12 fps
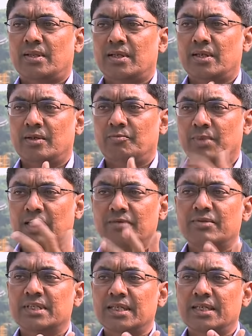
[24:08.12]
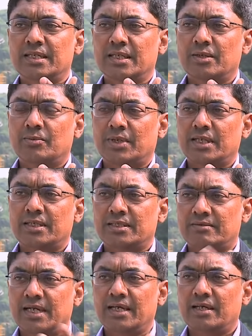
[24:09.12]
the bigger facility when it
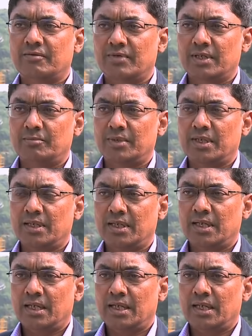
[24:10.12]
is ready and available,